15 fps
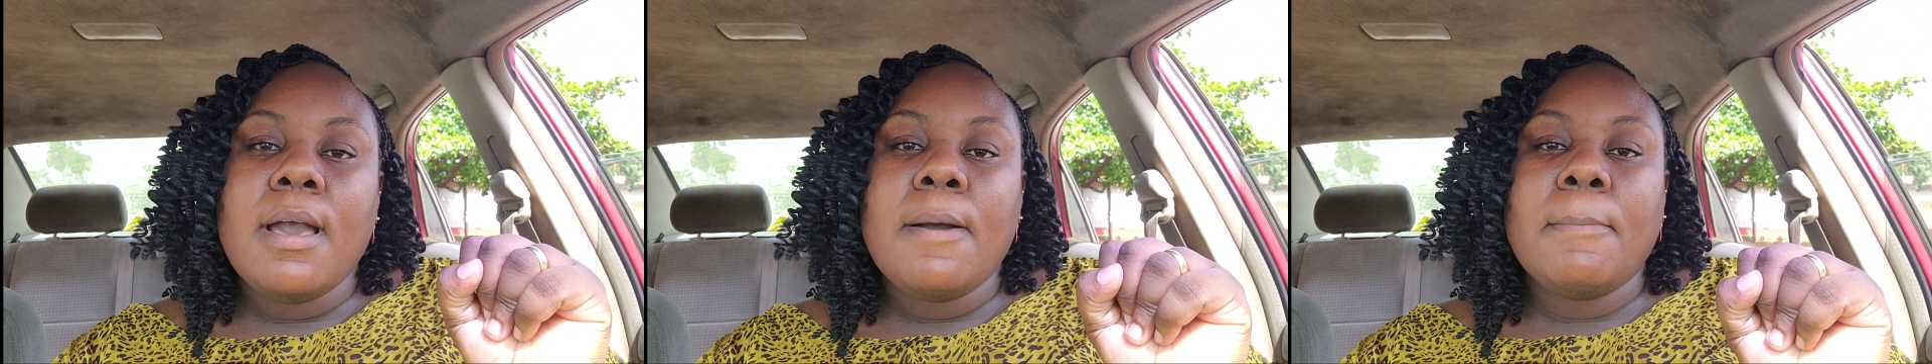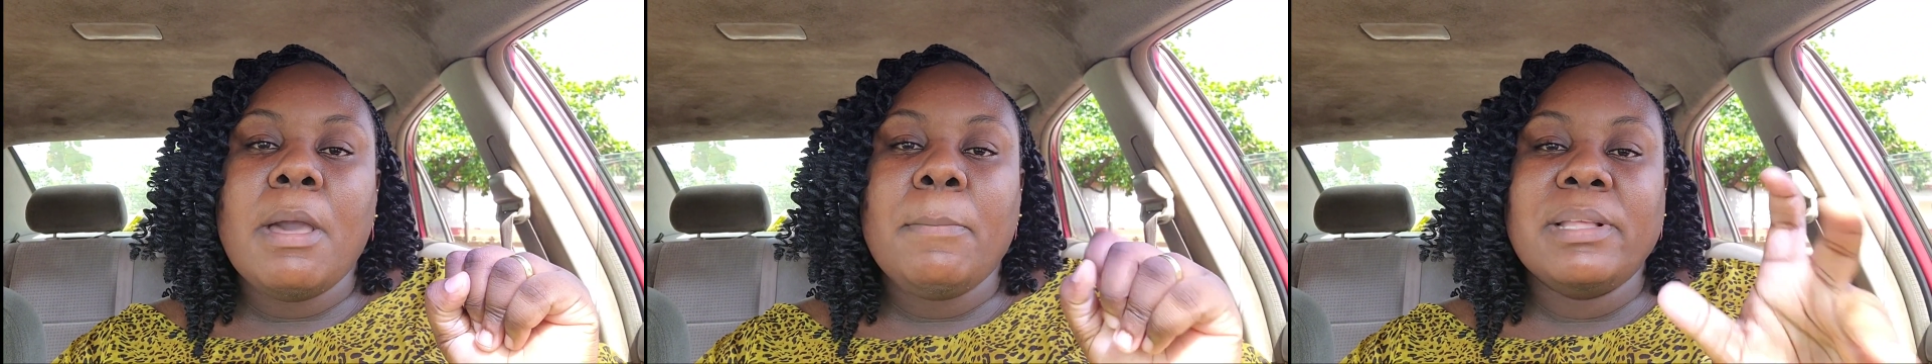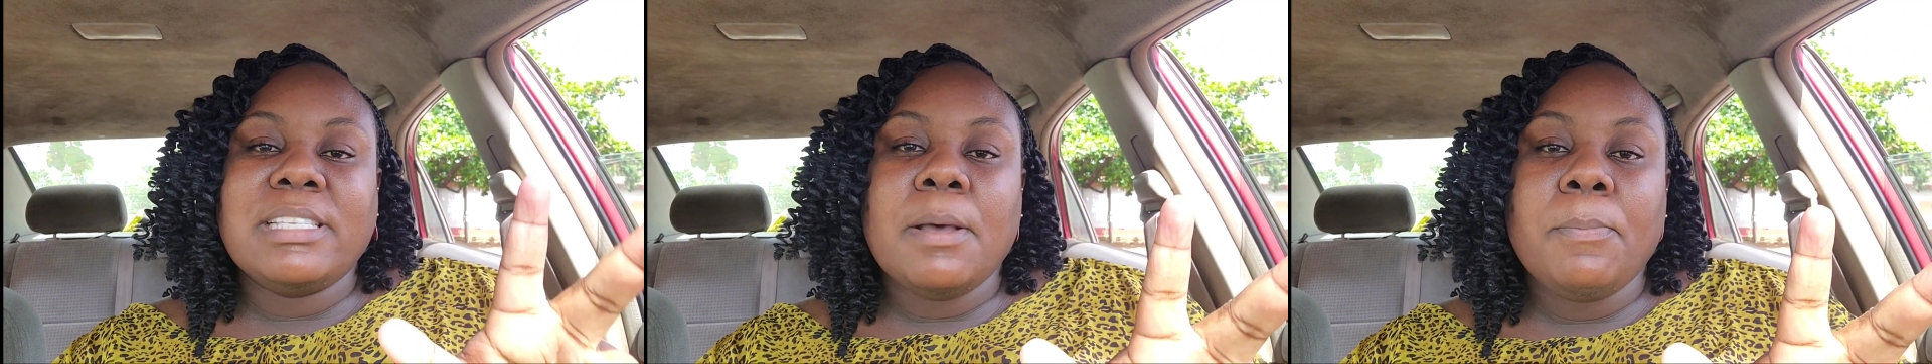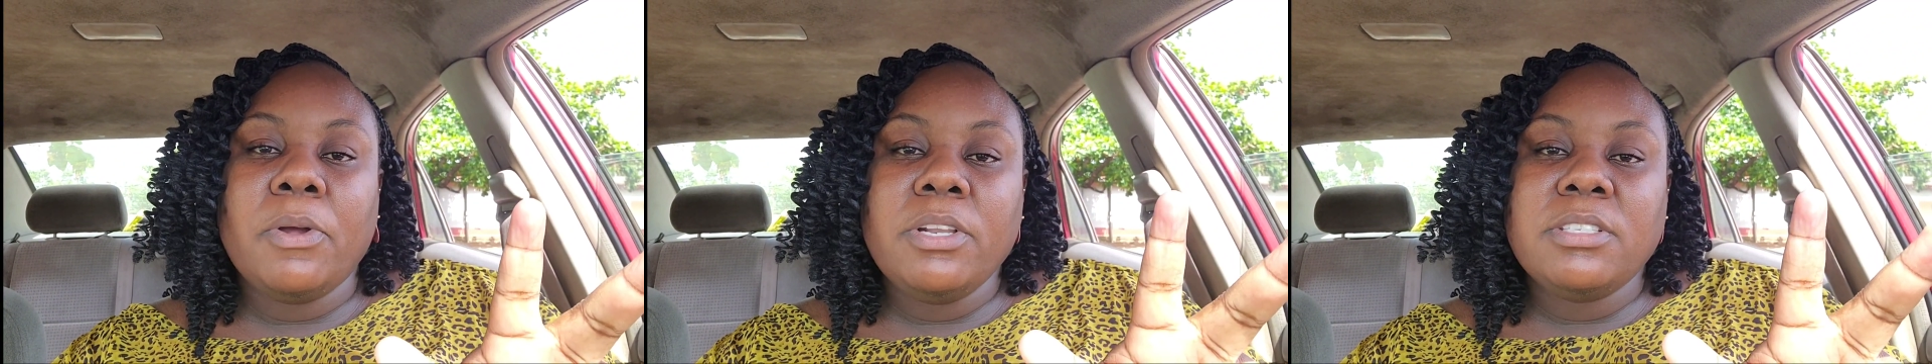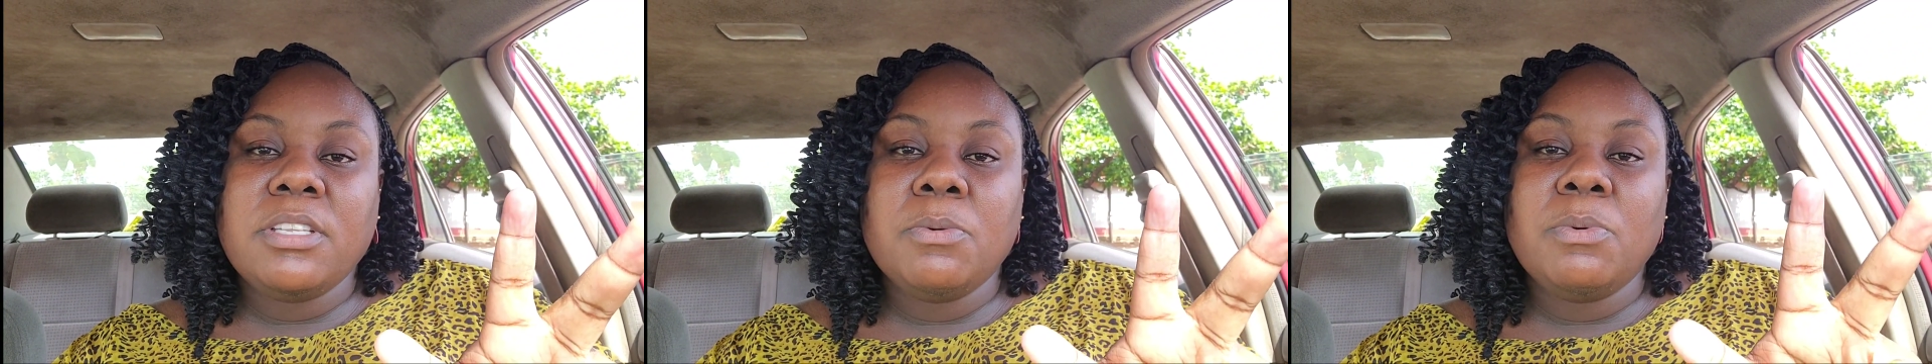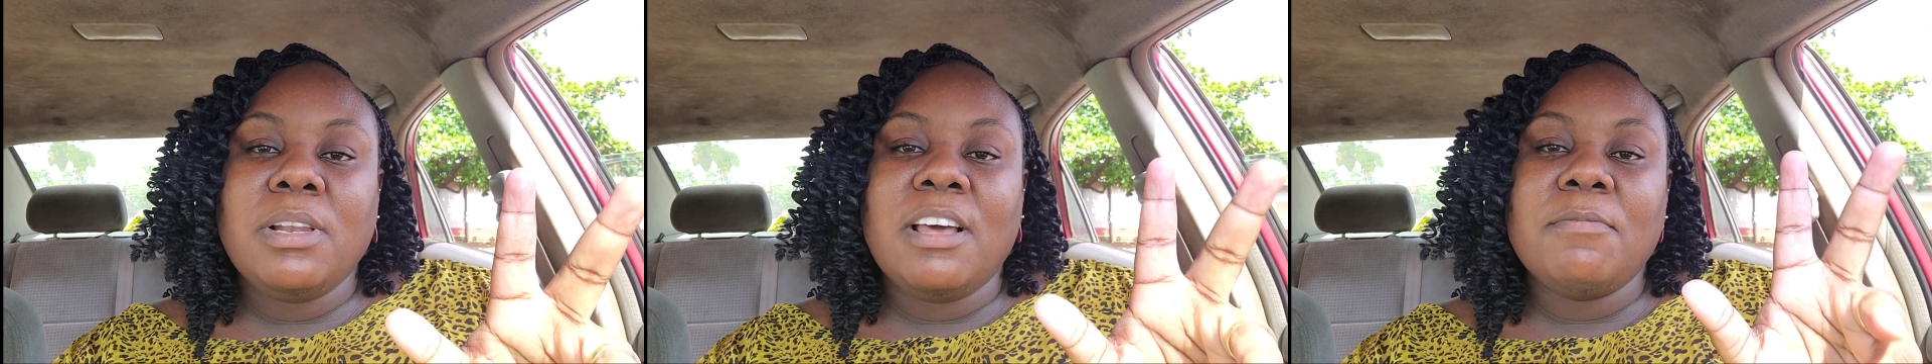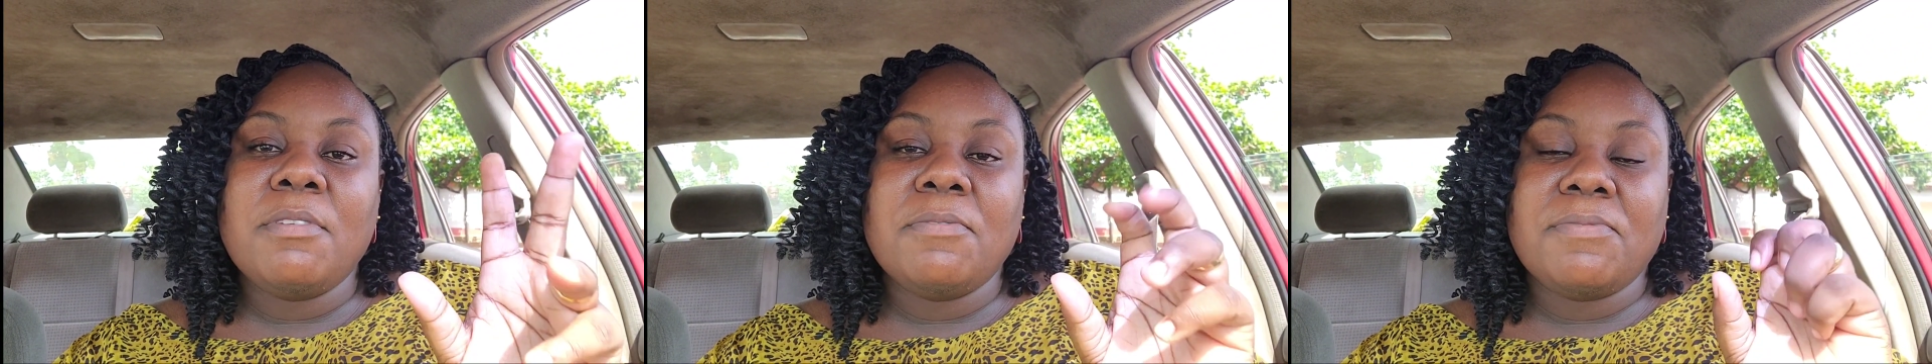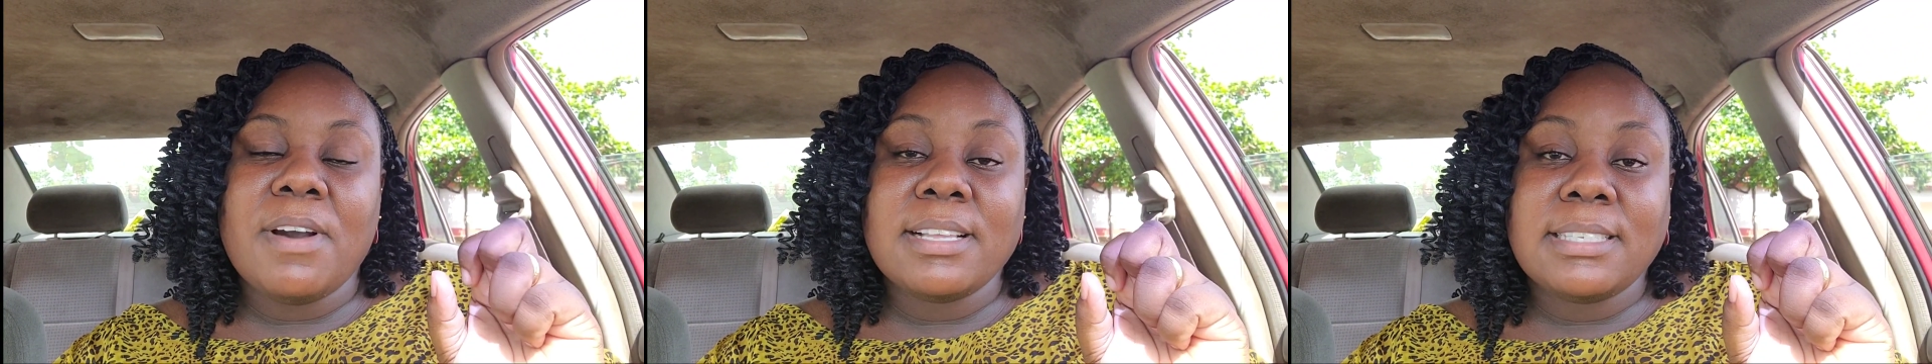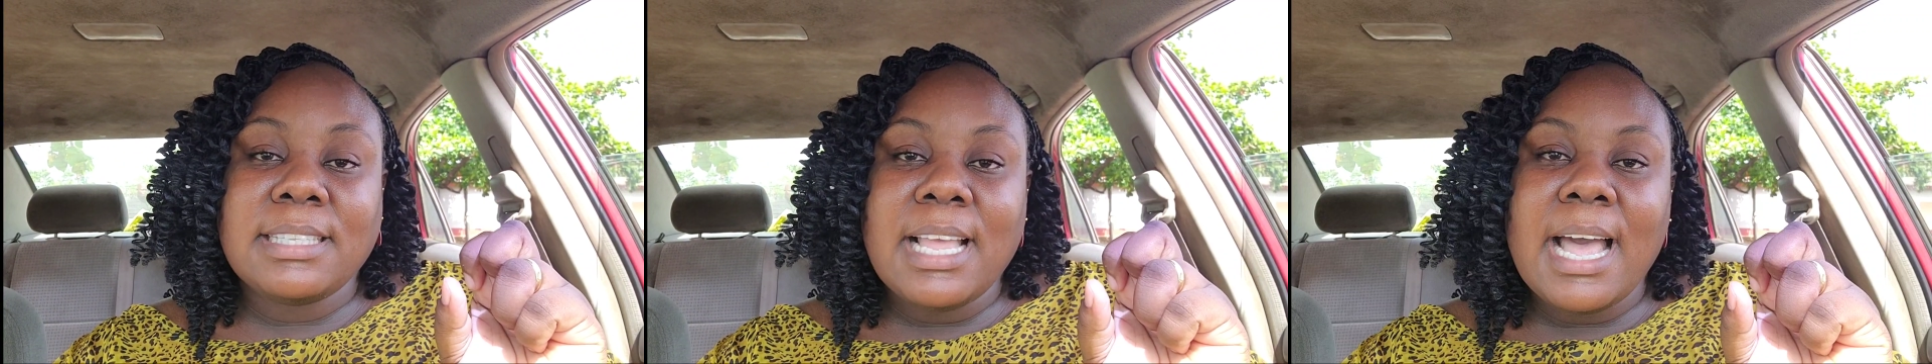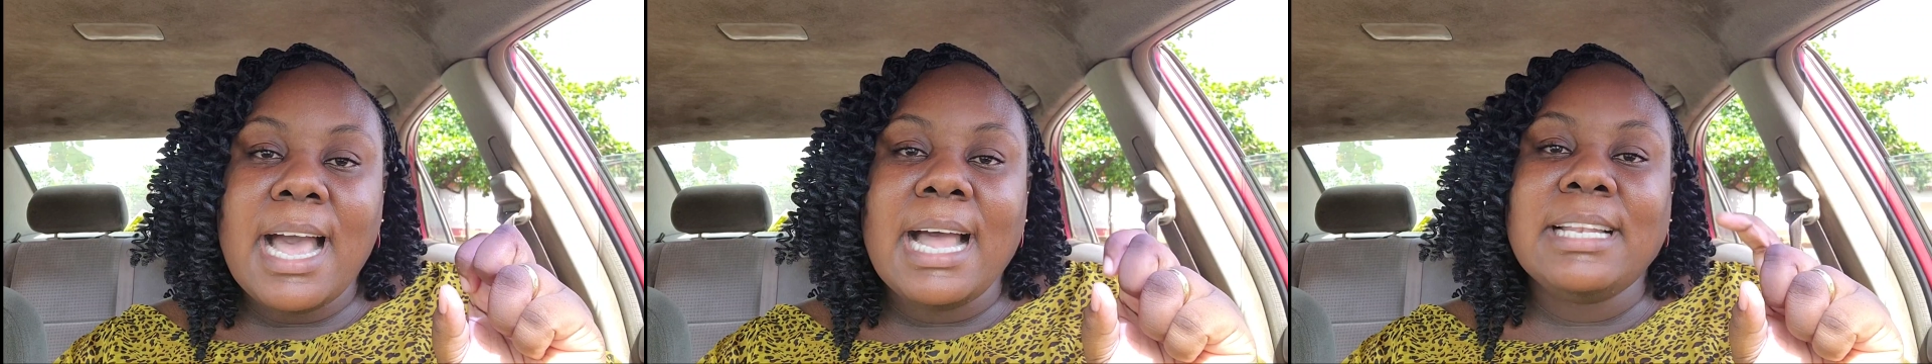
my metabolism will have been faster,